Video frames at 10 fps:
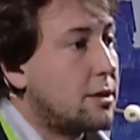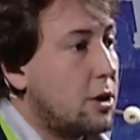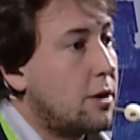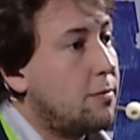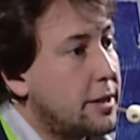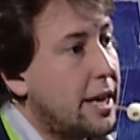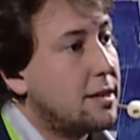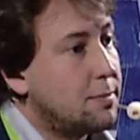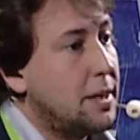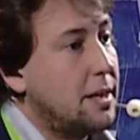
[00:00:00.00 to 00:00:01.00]
stock what
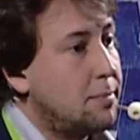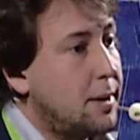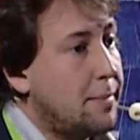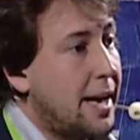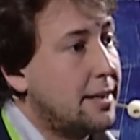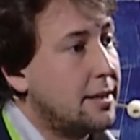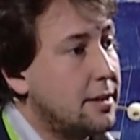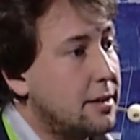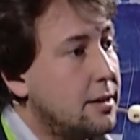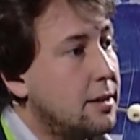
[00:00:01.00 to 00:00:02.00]
has been implemented